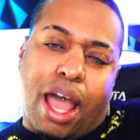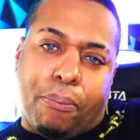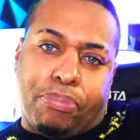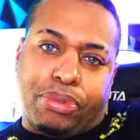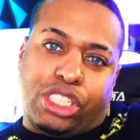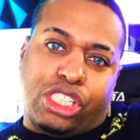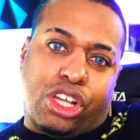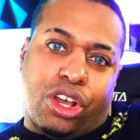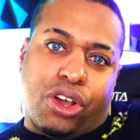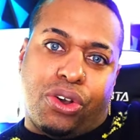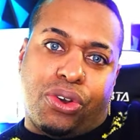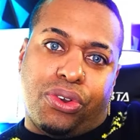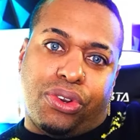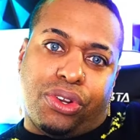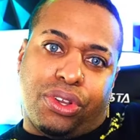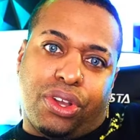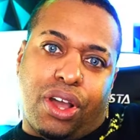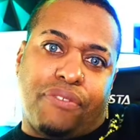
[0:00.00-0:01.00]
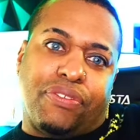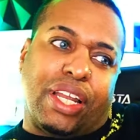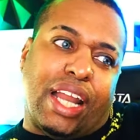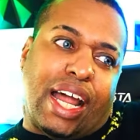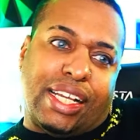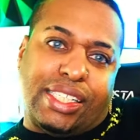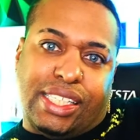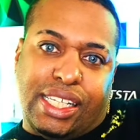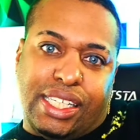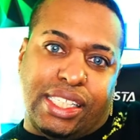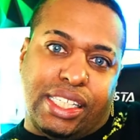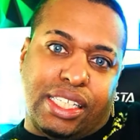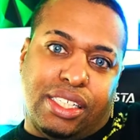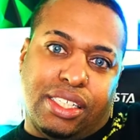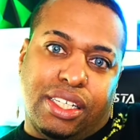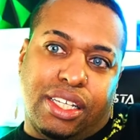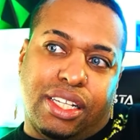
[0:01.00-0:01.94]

episode of the last season?